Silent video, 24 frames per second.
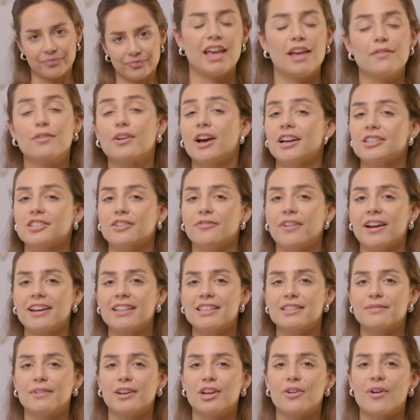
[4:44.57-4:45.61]
If you guys are
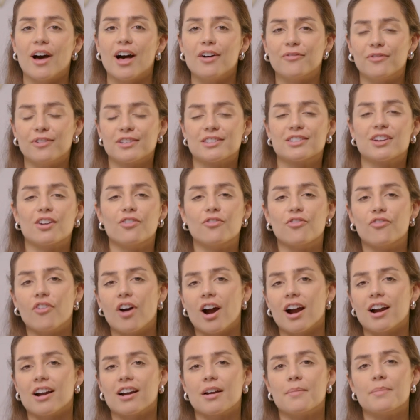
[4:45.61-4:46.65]
finding this video helpful so
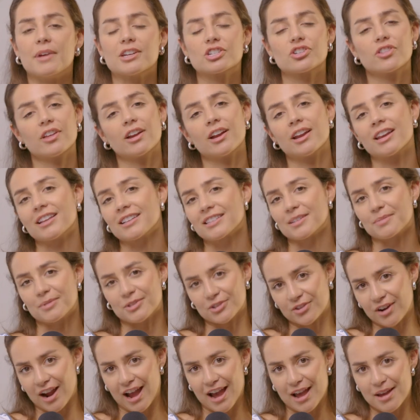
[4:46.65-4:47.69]
far, make sure that you're hitting
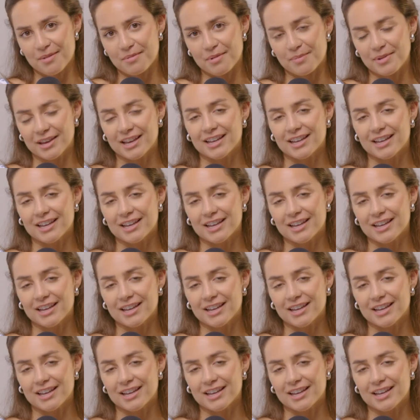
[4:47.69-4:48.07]
subscribe